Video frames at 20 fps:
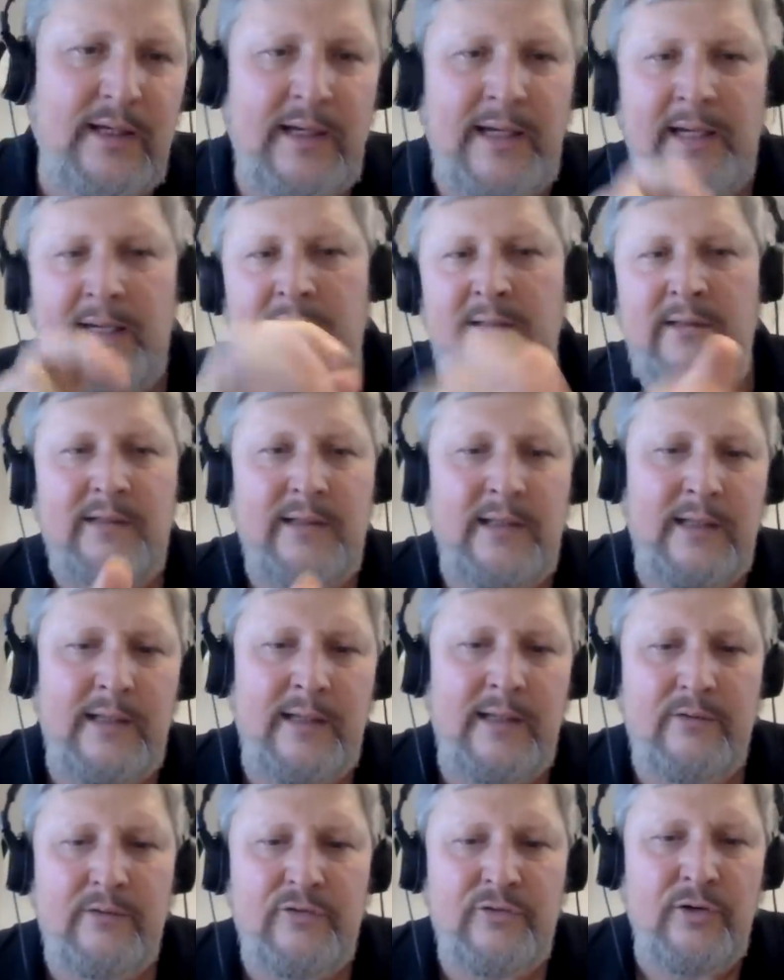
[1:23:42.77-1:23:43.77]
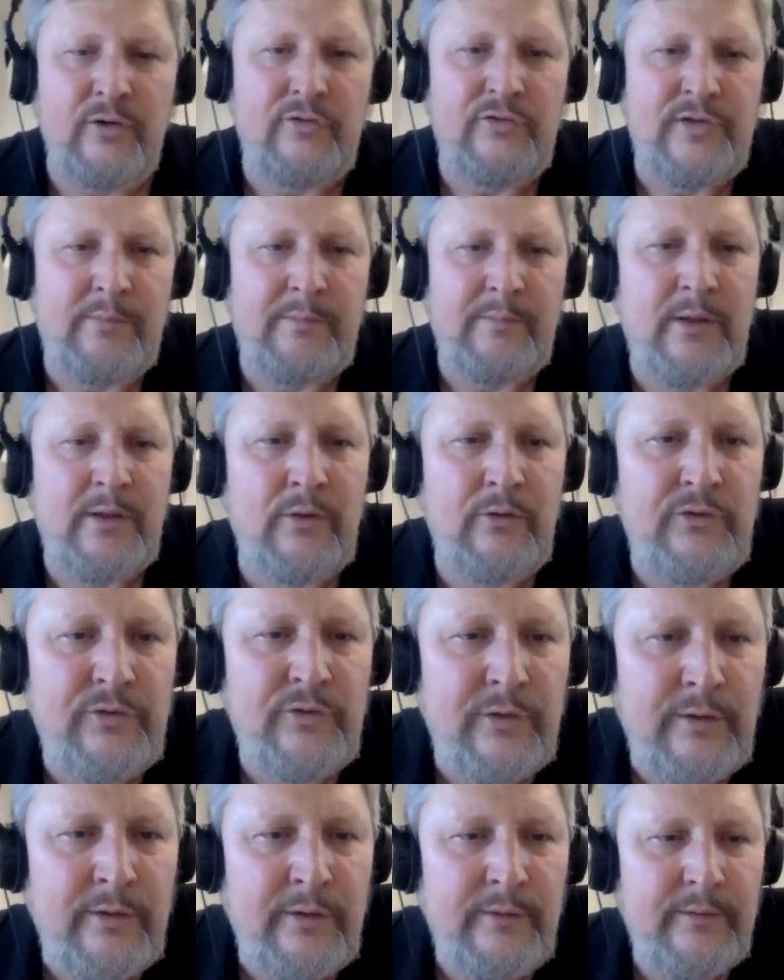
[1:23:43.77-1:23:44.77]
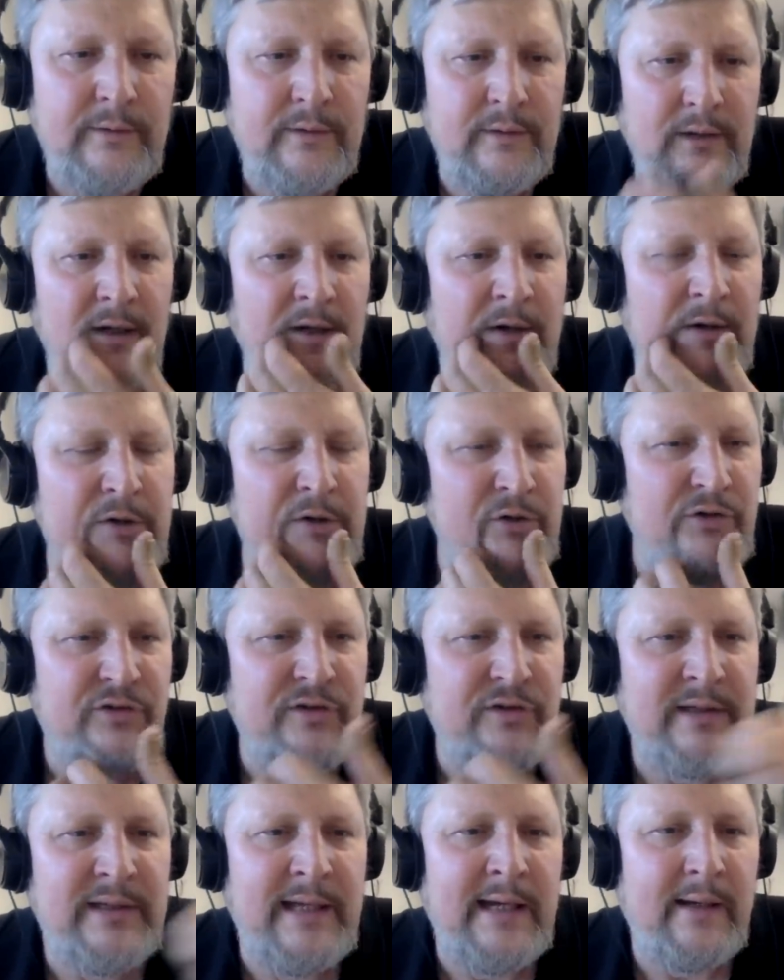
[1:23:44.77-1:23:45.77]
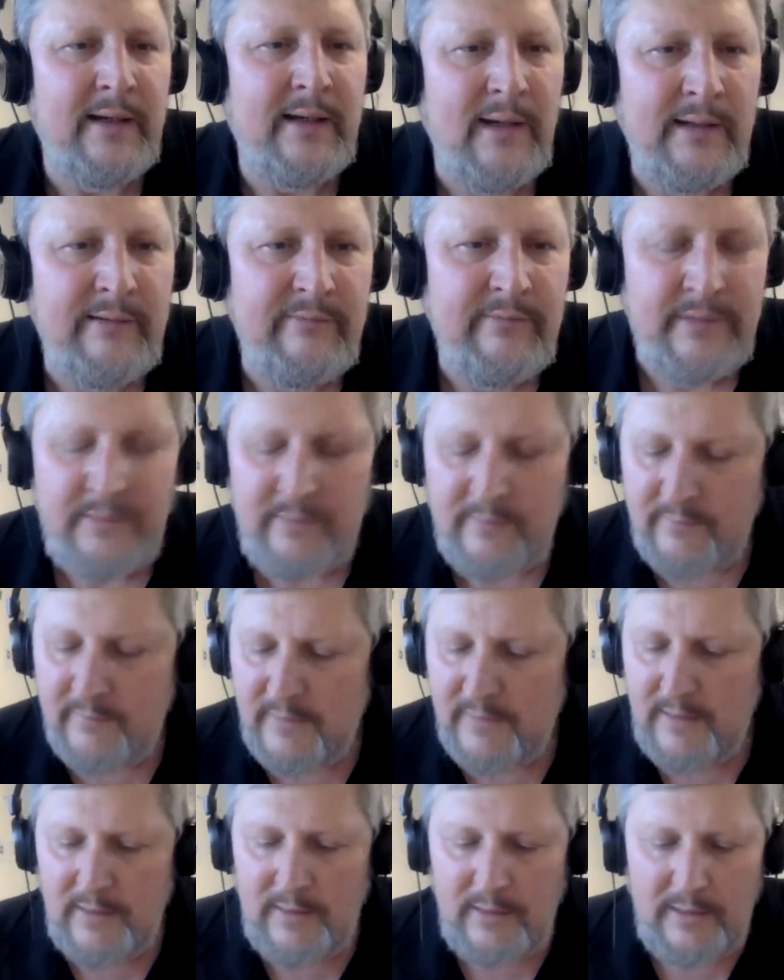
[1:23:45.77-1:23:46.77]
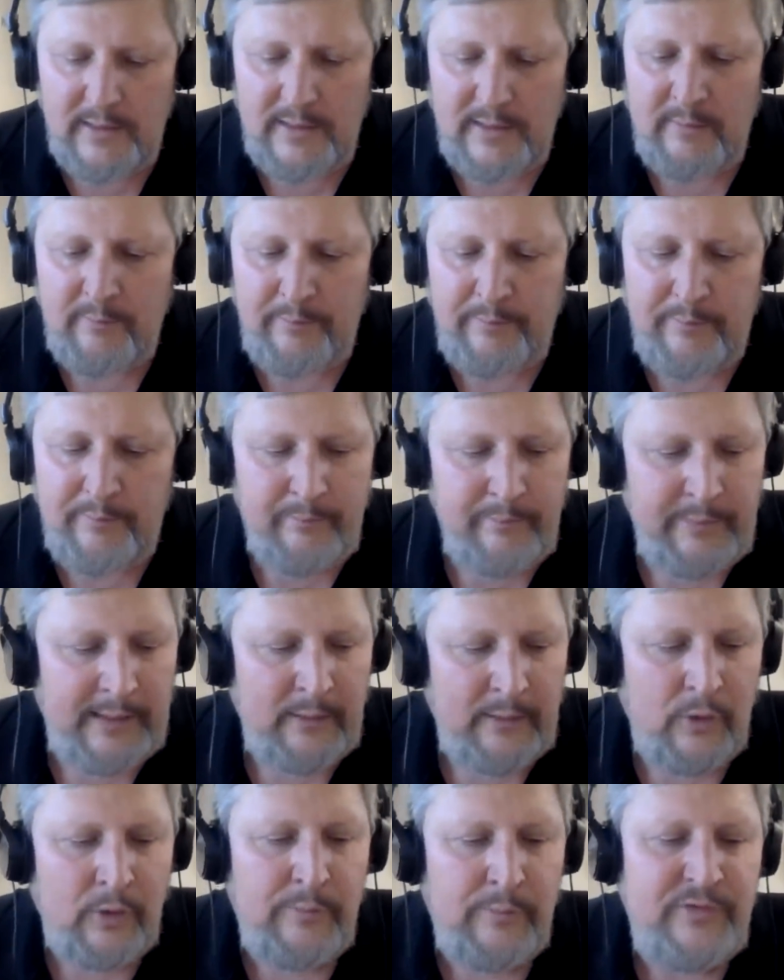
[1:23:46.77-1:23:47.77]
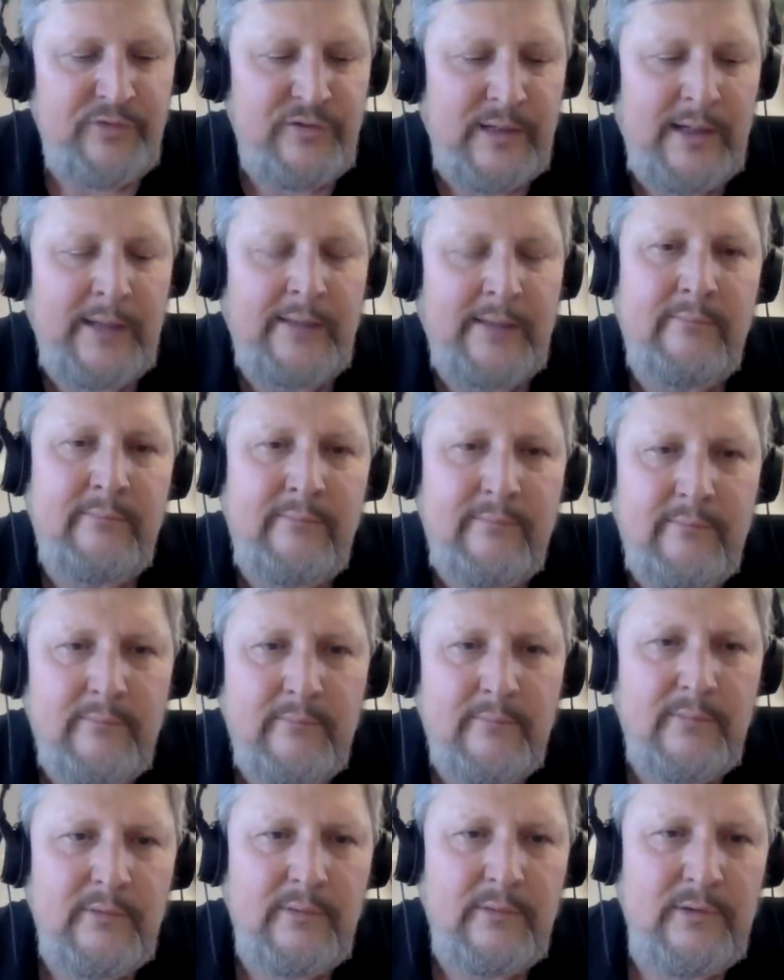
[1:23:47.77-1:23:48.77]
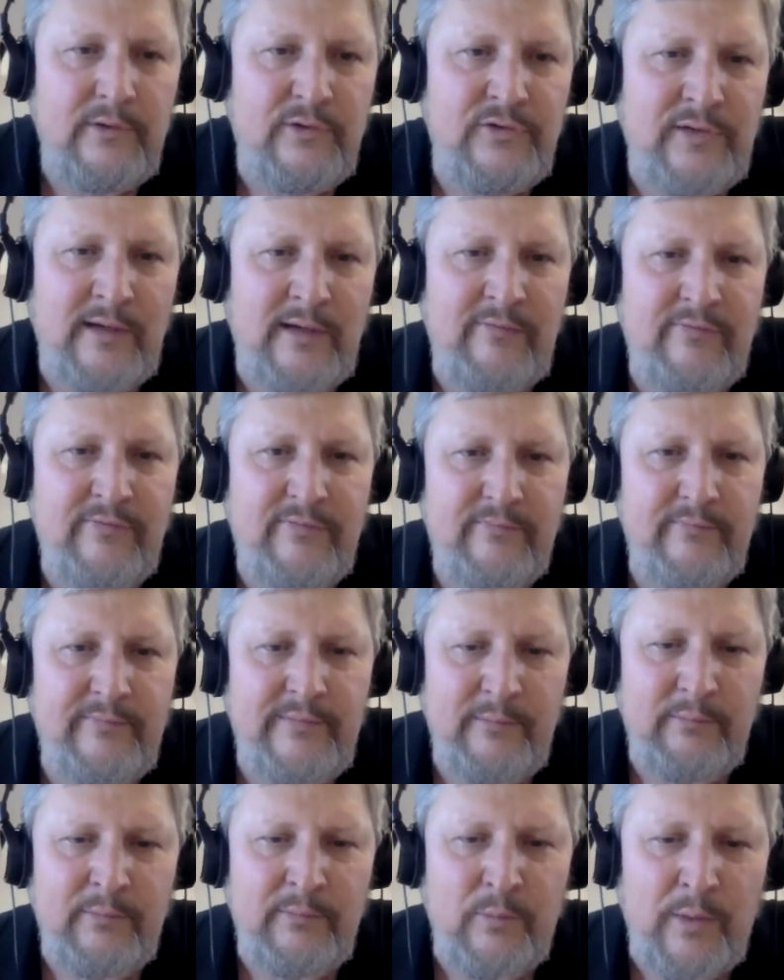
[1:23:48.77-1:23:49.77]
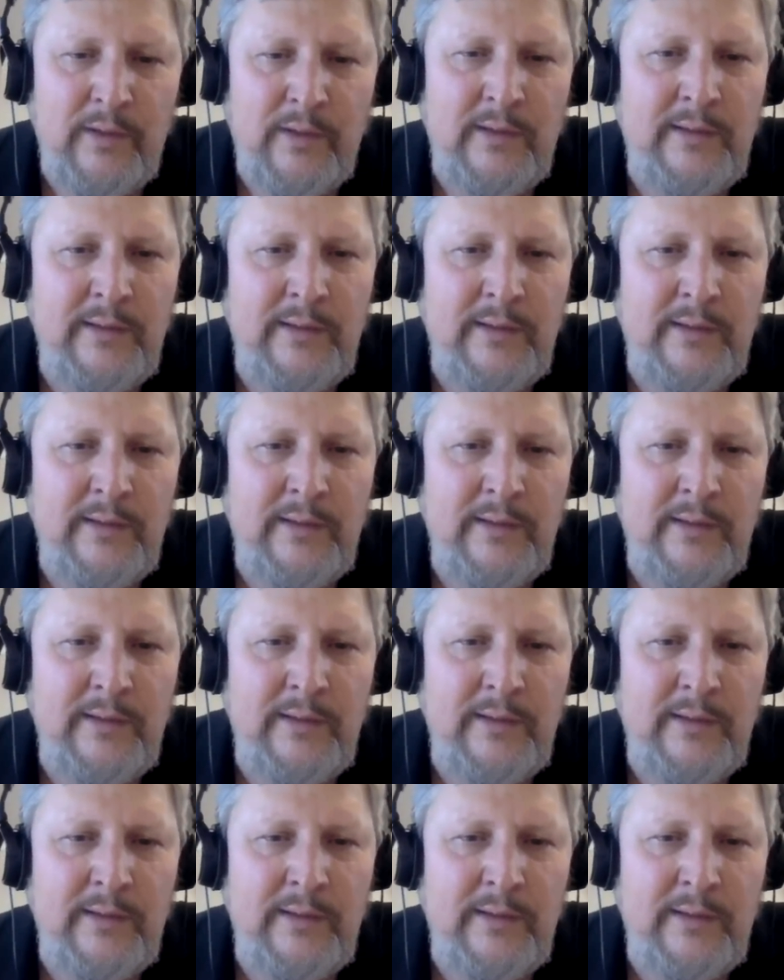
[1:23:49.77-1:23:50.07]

And uh, so some of those are, are used in that kind of a, a bioherbicide stuff that we're working